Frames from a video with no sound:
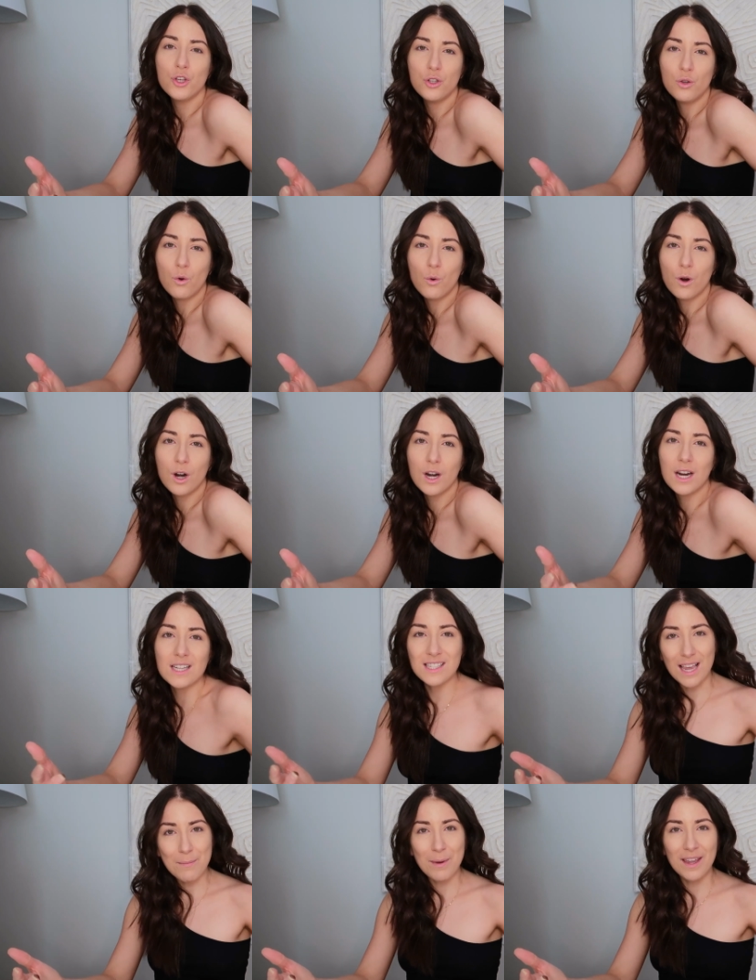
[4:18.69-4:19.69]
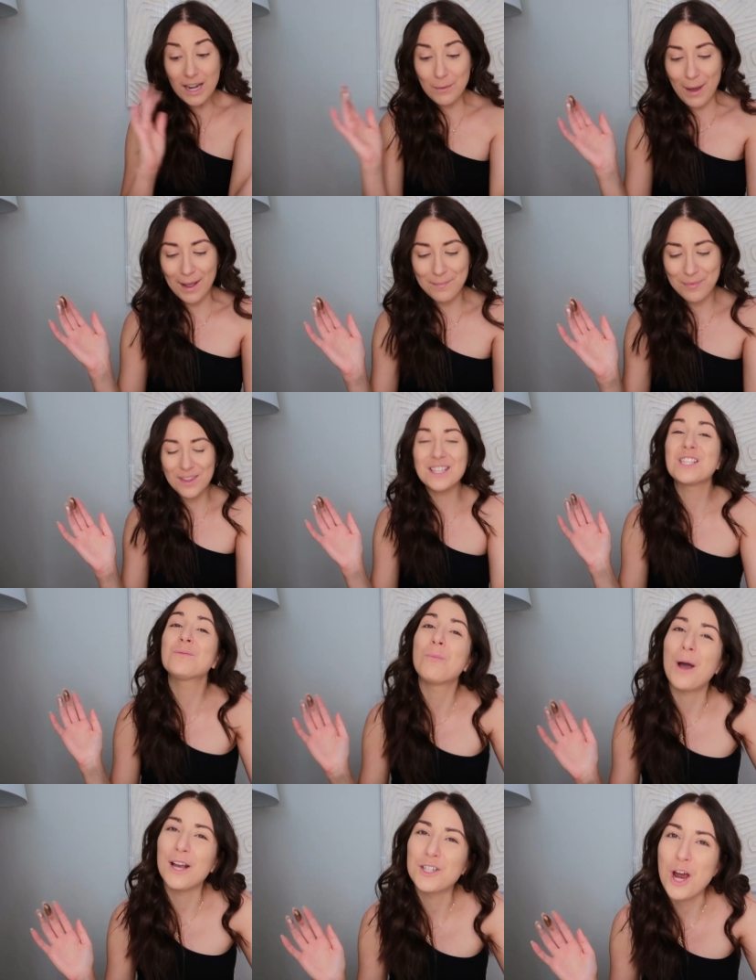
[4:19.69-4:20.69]
your excitement. Anyway, this is
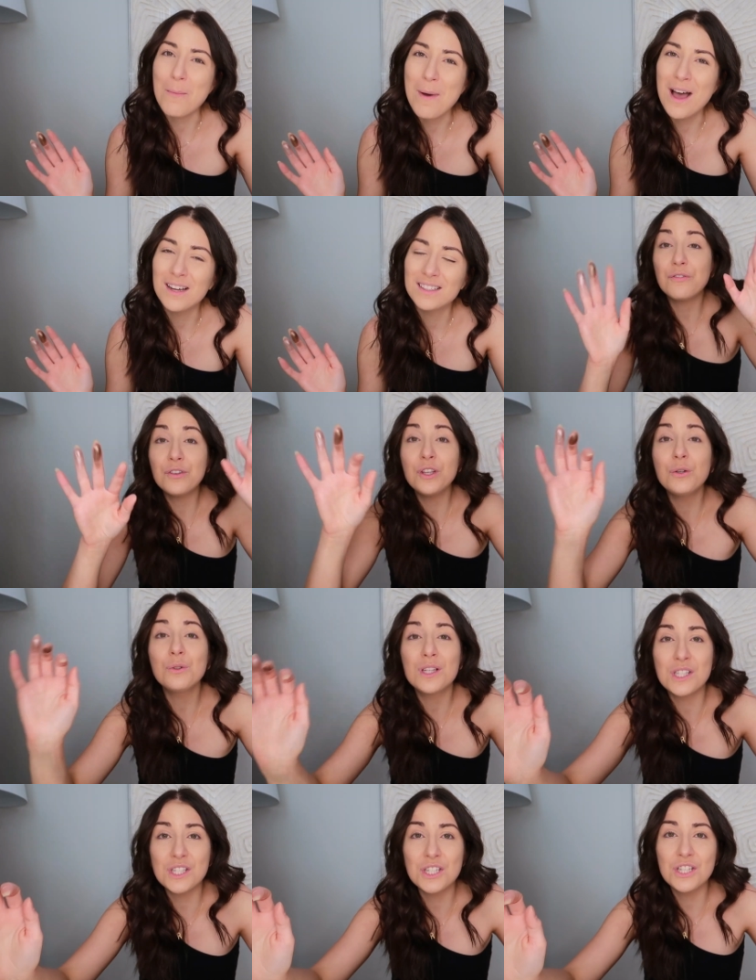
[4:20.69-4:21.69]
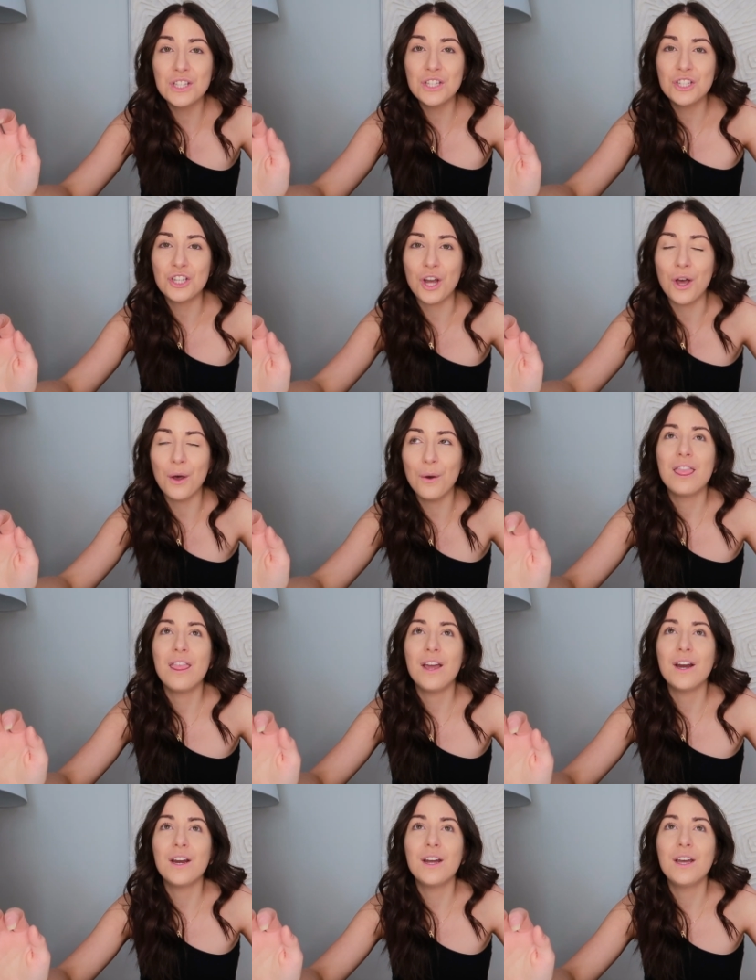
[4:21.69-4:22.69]
boy drama. If you listen to the show,
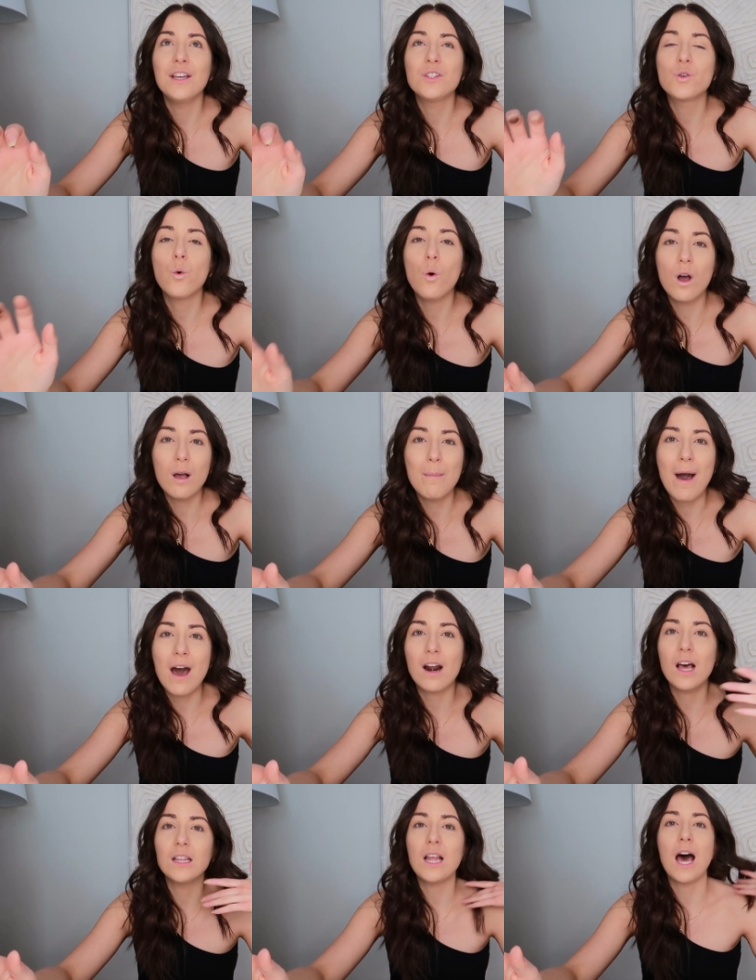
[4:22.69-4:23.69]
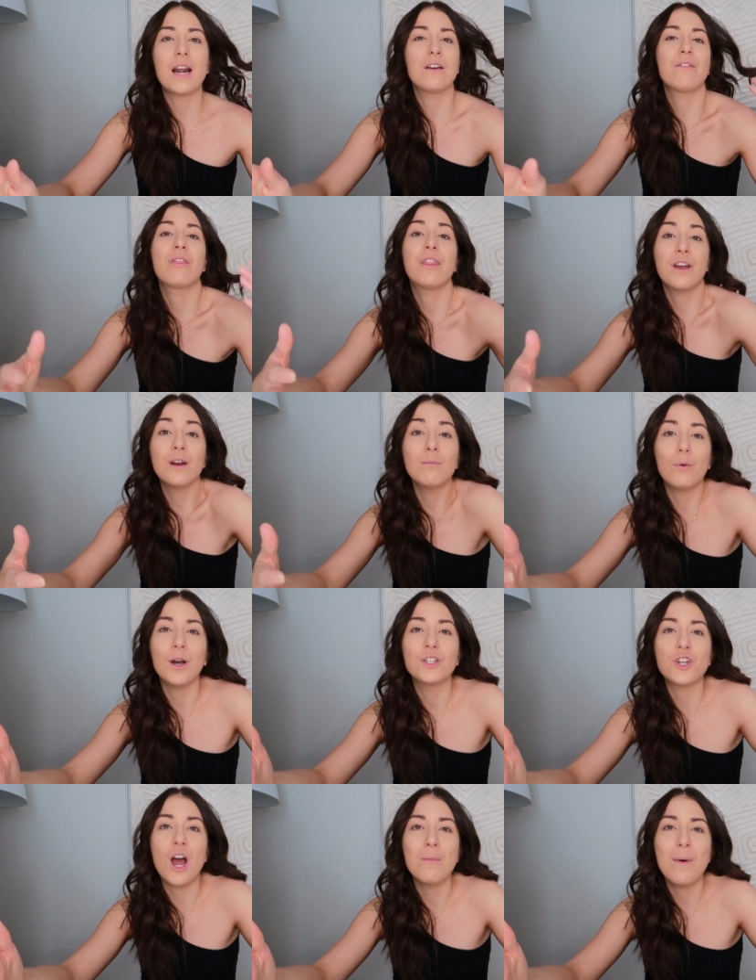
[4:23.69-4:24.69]
they talk about a lot of their
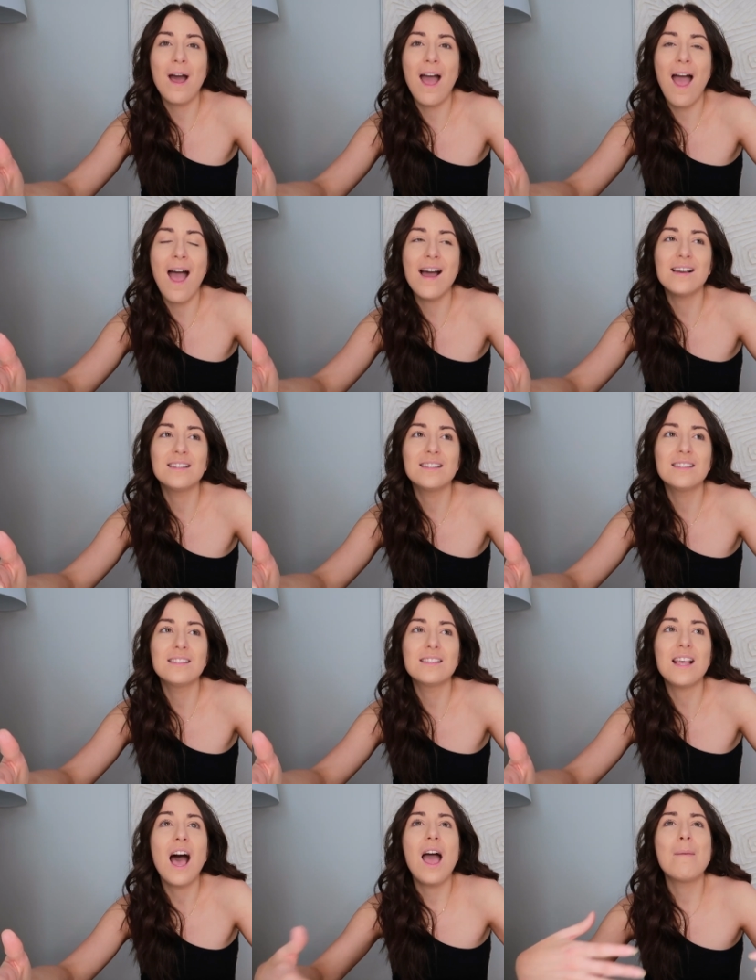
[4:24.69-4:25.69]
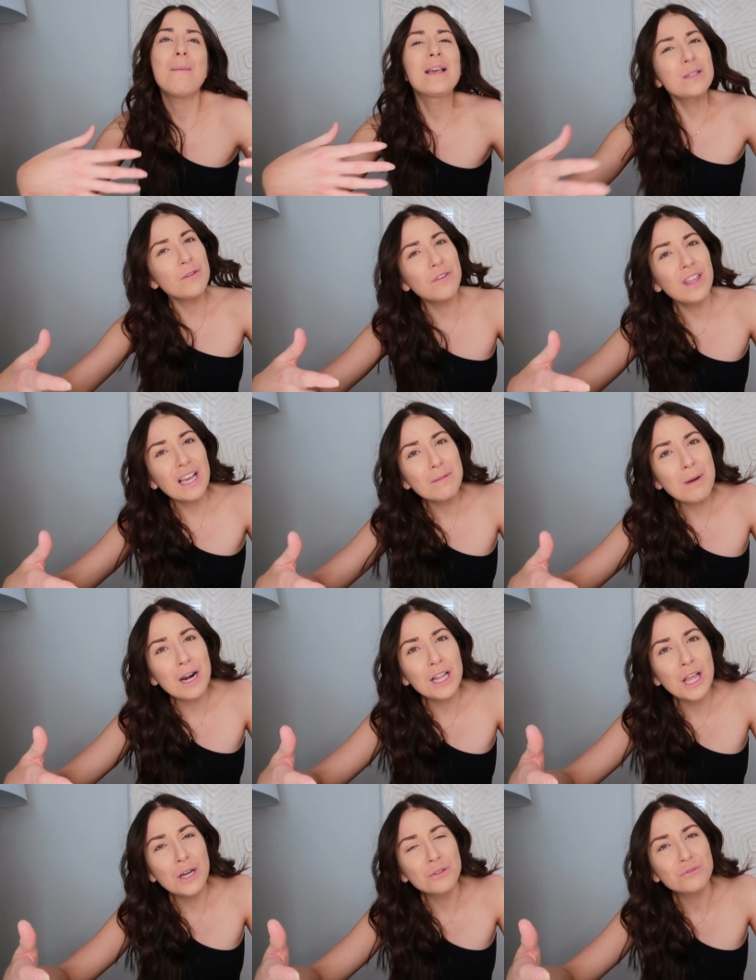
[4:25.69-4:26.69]
boy drama, and it makes me feel like I'm not
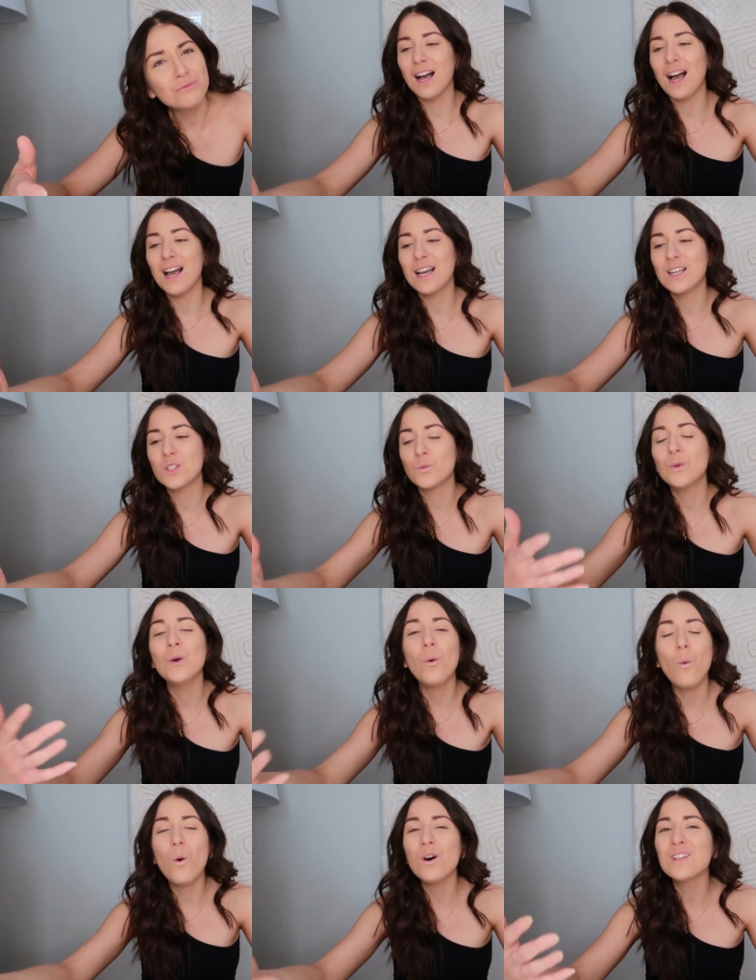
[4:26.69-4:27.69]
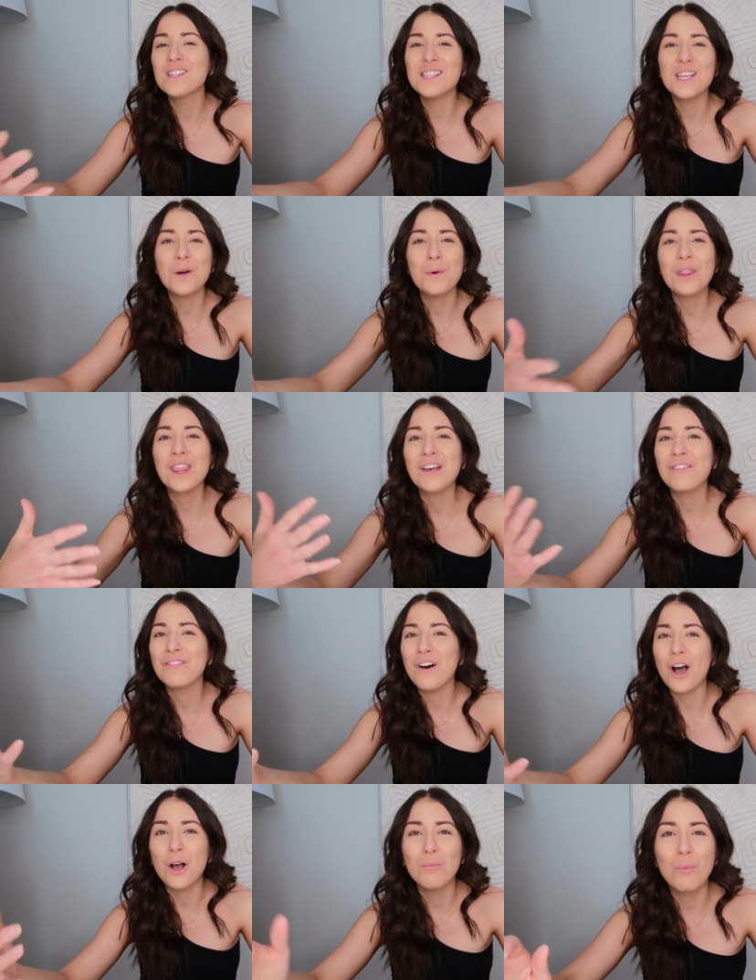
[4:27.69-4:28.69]
alone because we all deal with the
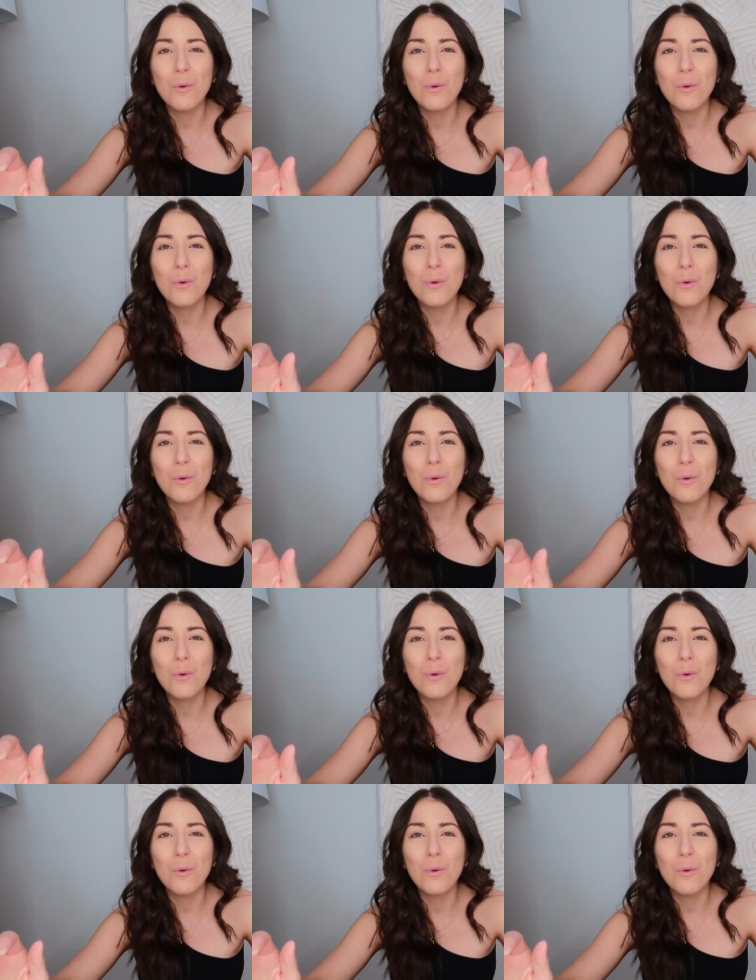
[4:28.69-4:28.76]
fuck